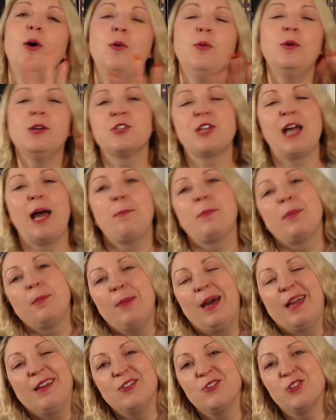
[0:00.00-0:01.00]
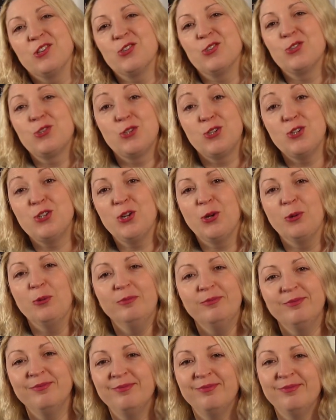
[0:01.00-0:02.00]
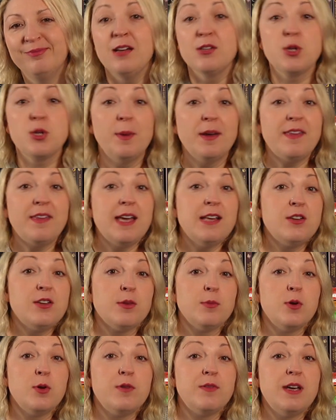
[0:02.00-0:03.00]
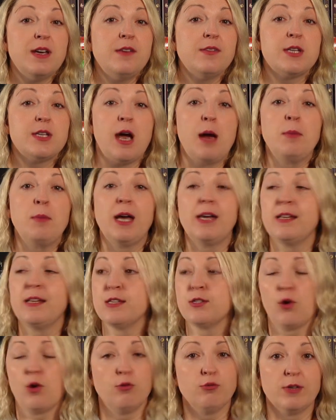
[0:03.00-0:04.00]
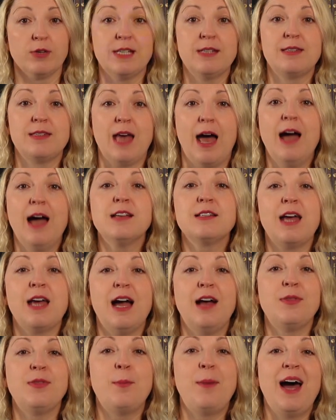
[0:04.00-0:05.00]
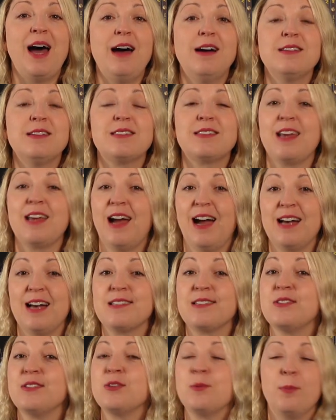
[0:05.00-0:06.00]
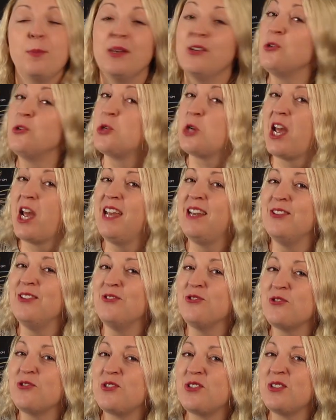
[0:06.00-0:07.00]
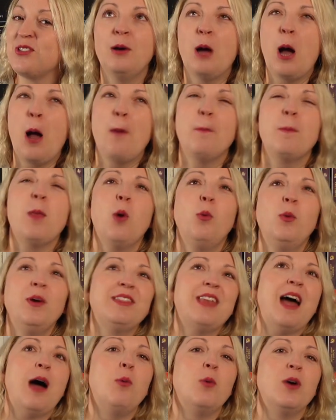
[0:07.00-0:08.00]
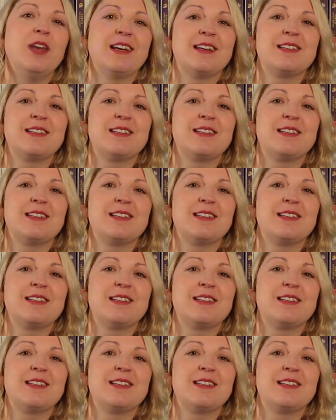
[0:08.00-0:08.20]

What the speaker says: which Cap manages to do. So by the end of the movie, the timeline is reset and the past hasn't been changed. With that one